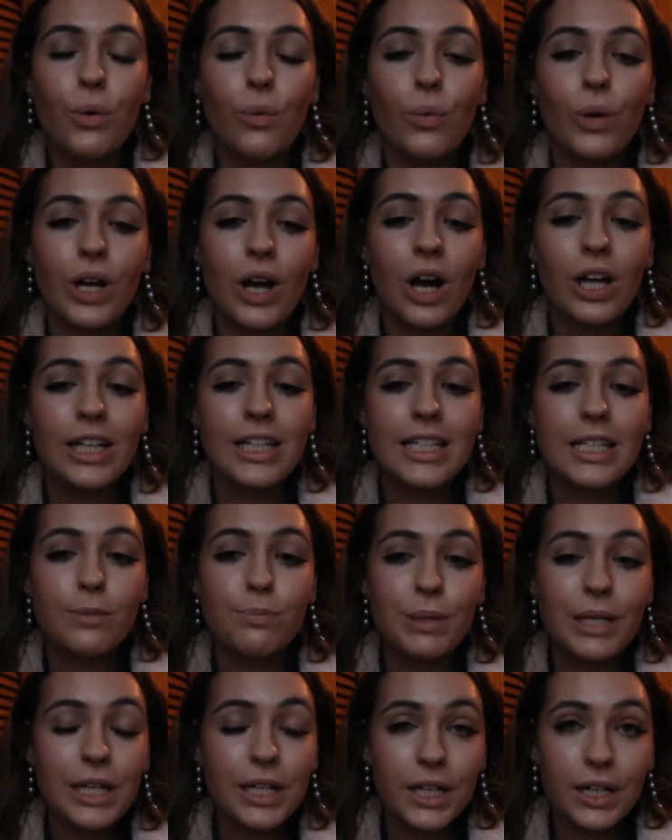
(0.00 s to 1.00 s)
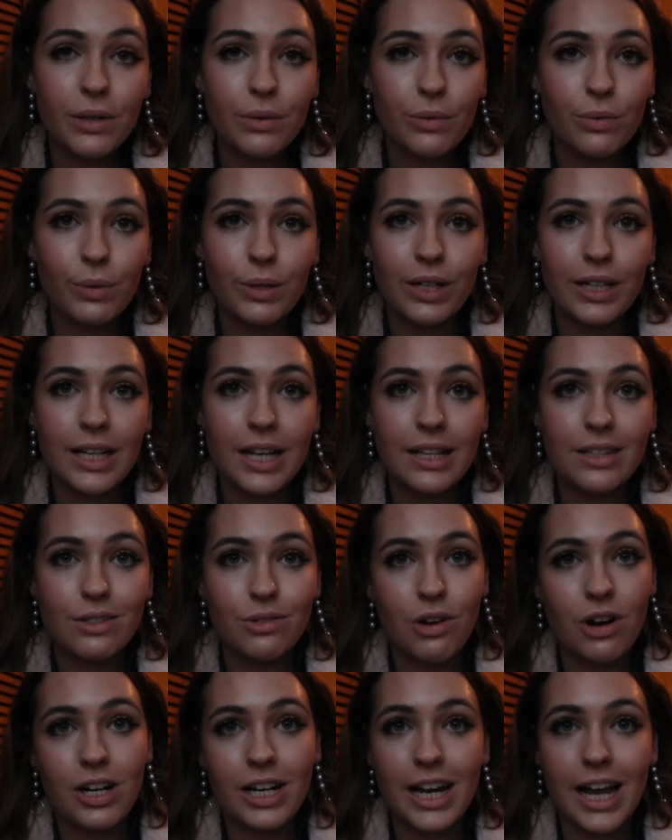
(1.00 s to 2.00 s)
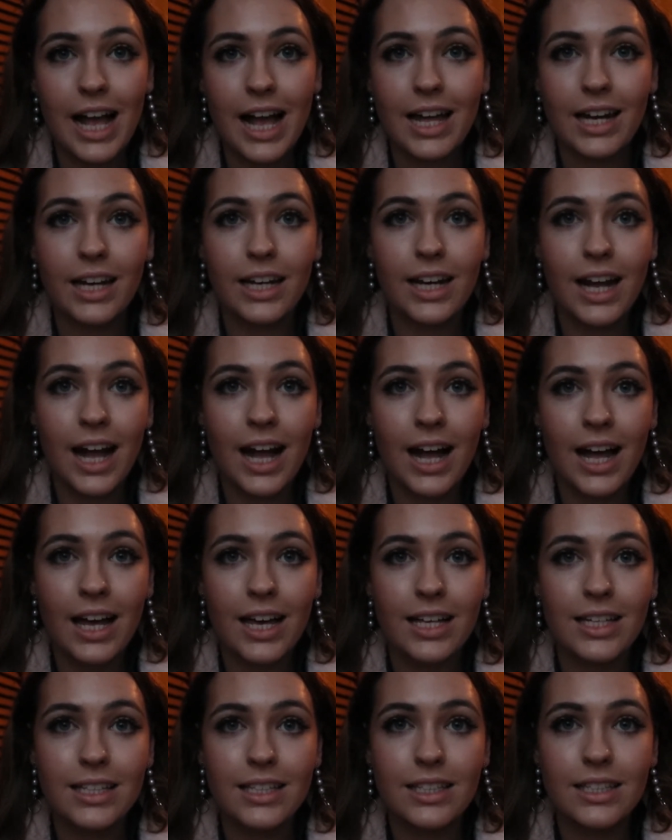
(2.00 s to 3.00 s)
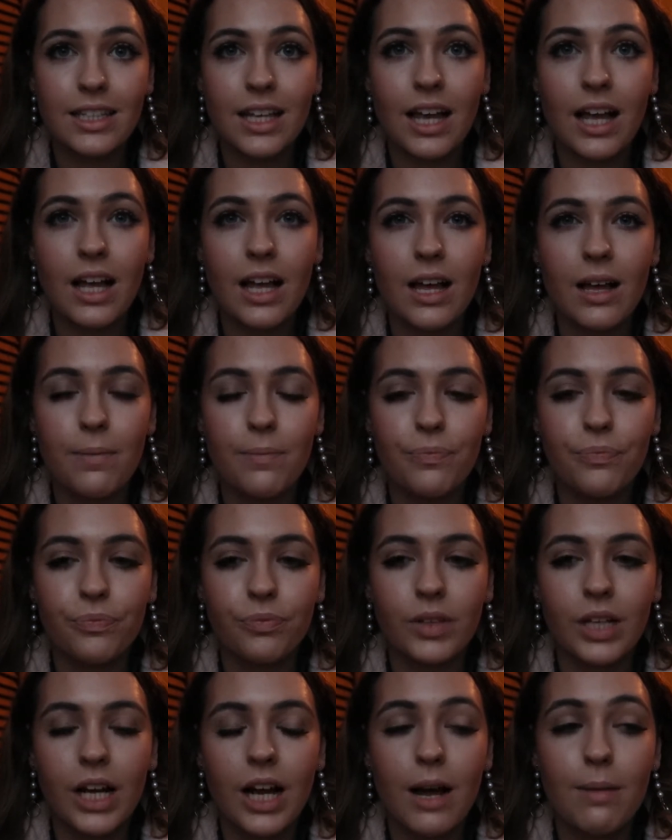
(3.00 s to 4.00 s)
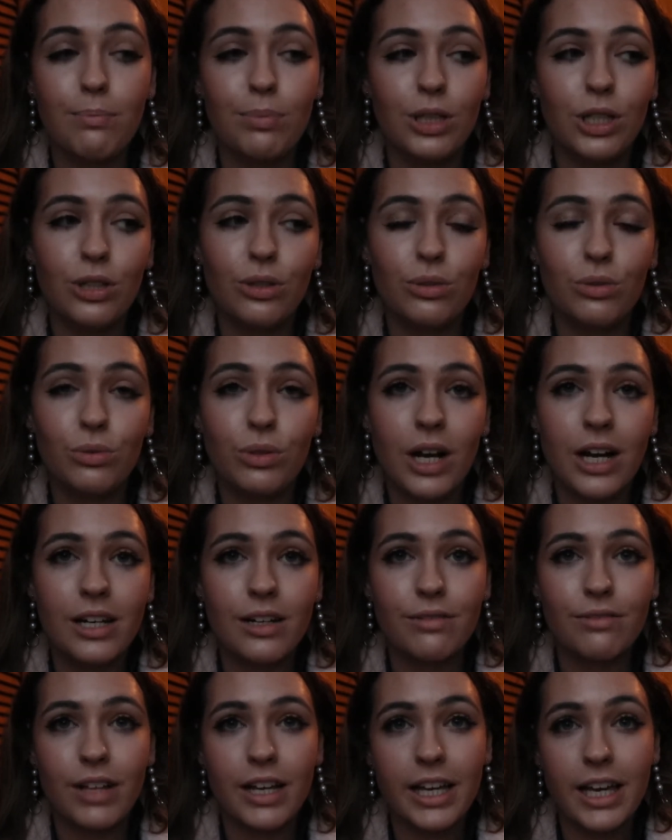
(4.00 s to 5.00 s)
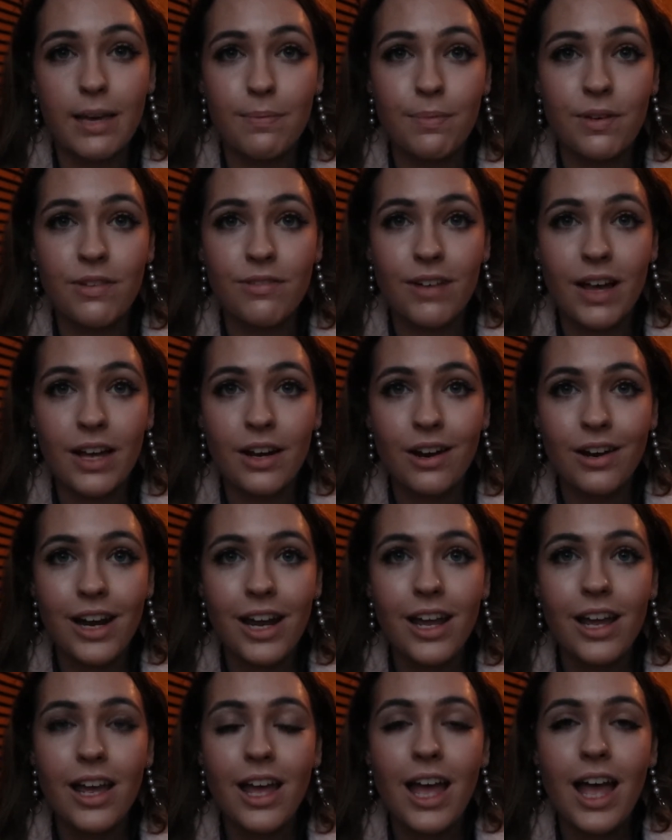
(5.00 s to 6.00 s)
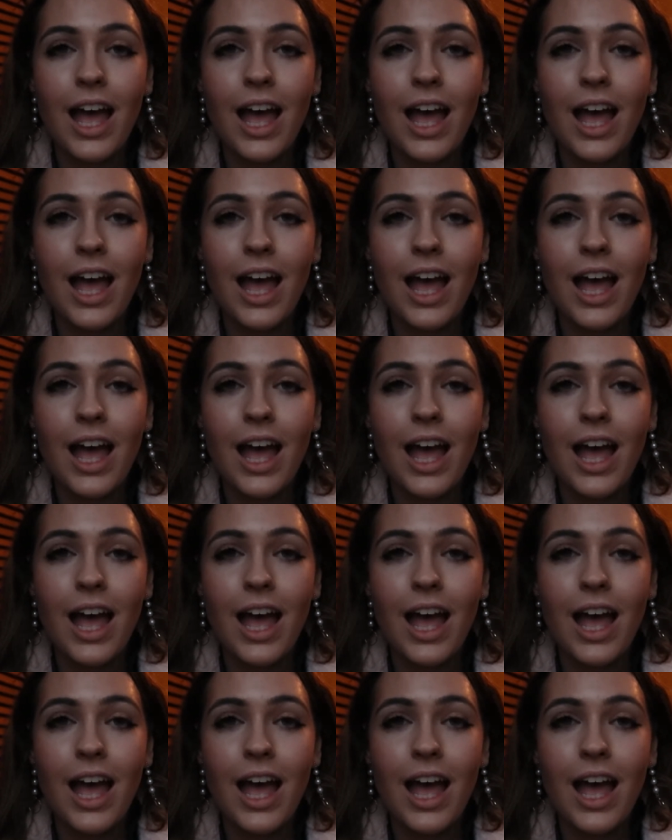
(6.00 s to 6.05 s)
We got a speaker when we were in Lanzarote, and it has a blue kind of like hippie van on it.